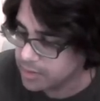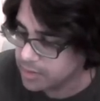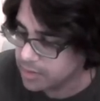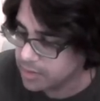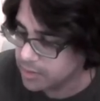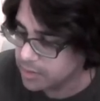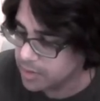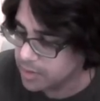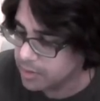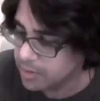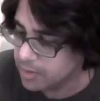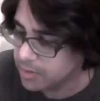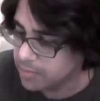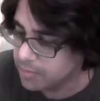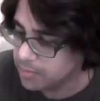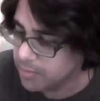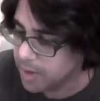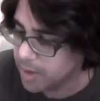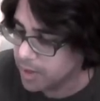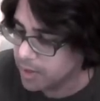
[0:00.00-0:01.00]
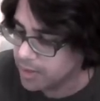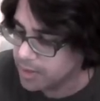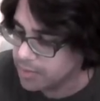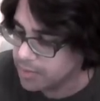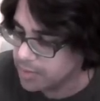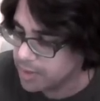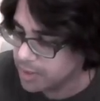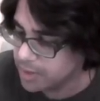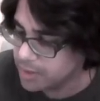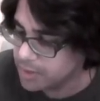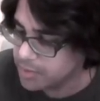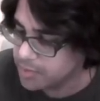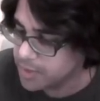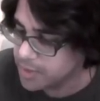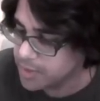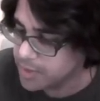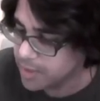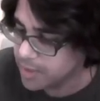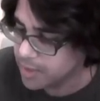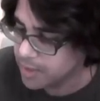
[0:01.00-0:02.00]
So the, the part in the middle is
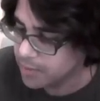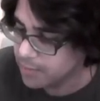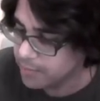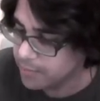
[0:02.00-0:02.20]
missing